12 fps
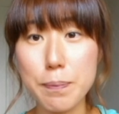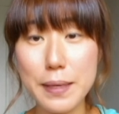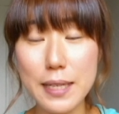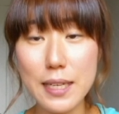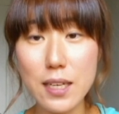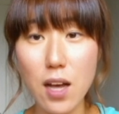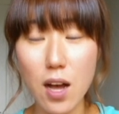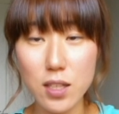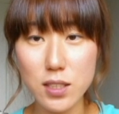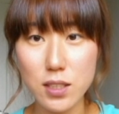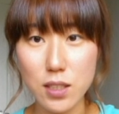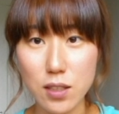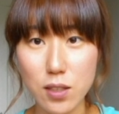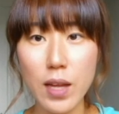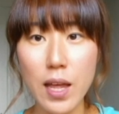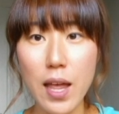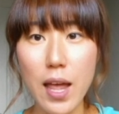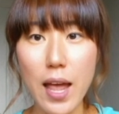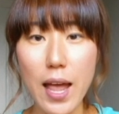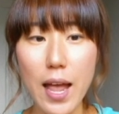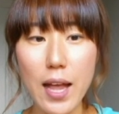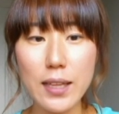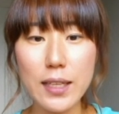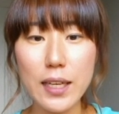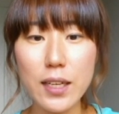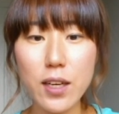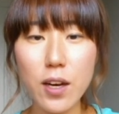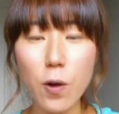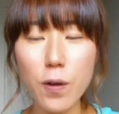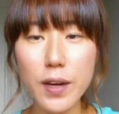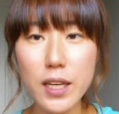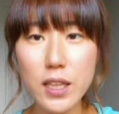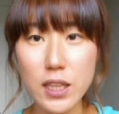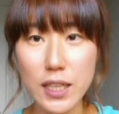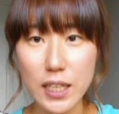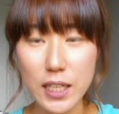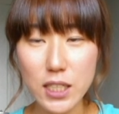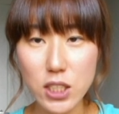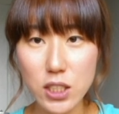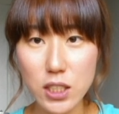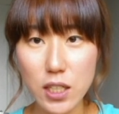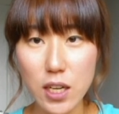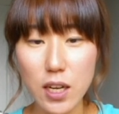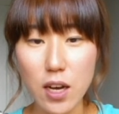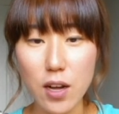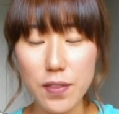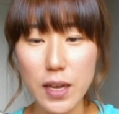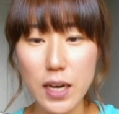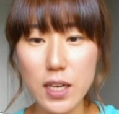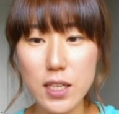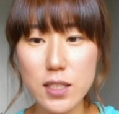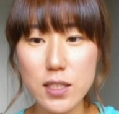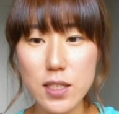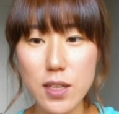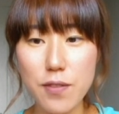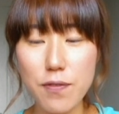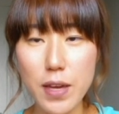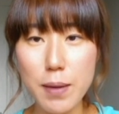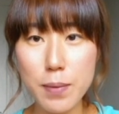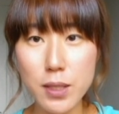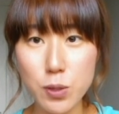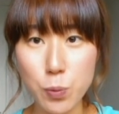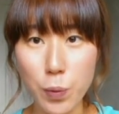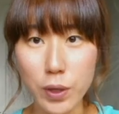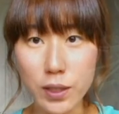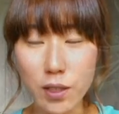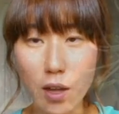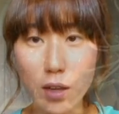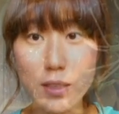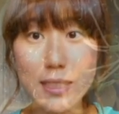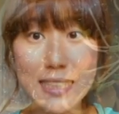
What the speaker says: B consonant. And in Korean dish, there is a famous one called